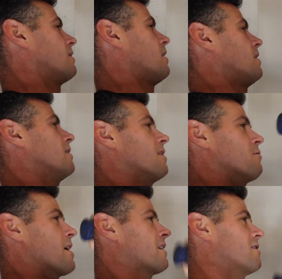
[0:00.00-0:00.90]
Ah, a
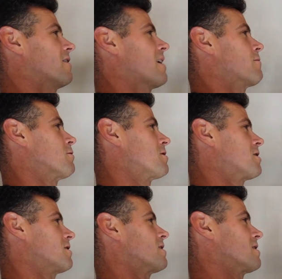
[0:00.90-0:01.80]
regular hammer was
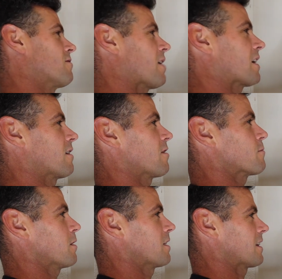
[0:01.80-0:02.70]
just as effective
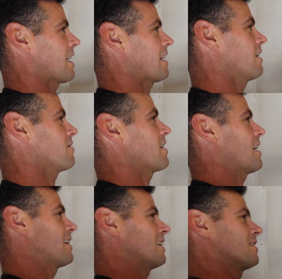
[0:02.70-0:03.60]
at pulling the head off
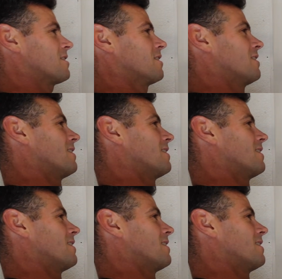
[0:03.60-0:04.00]
that nail too.